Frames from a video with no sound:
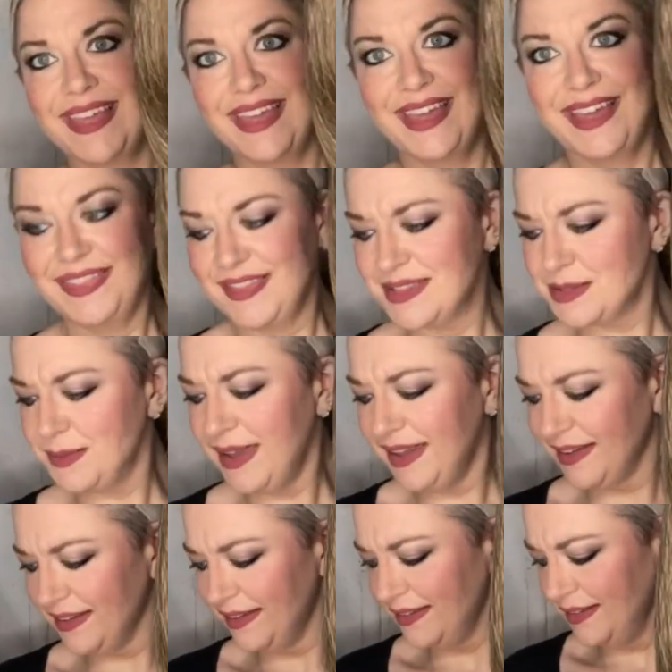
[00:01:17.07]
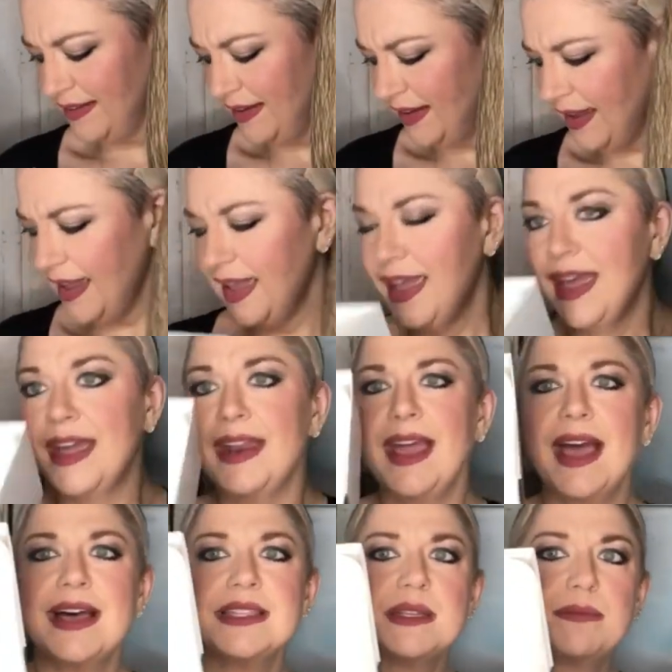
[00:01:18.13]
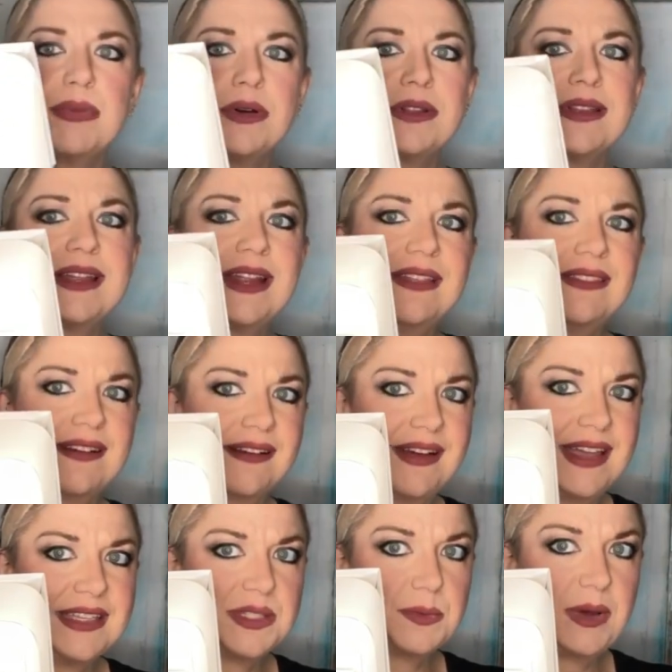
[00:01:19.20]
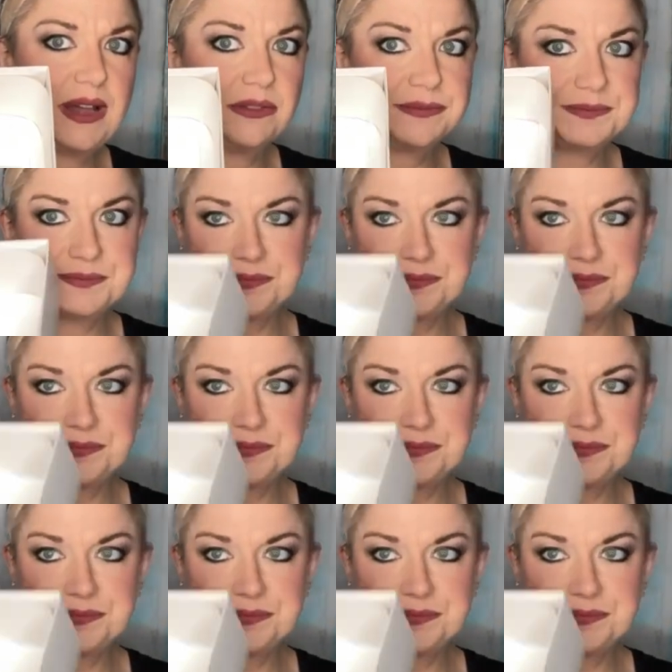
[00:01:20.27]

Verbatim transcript: And this wig. And it has a booklet in there as well.